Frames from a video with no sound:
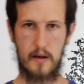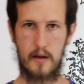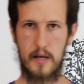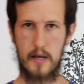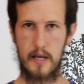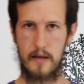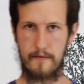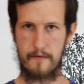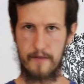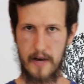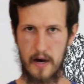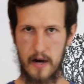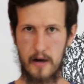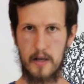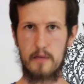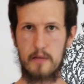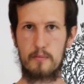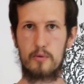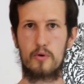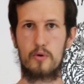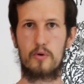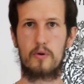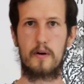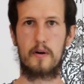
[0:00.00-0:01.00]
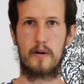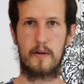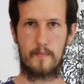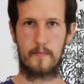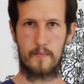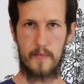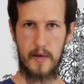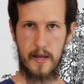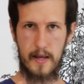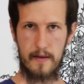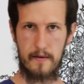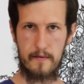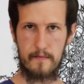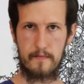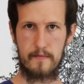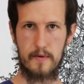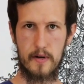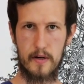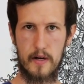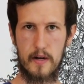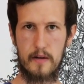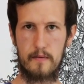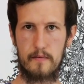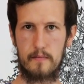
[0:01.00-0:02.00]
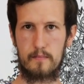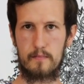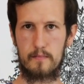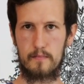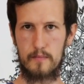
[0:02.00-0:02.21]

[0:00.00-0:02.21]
valuable, a very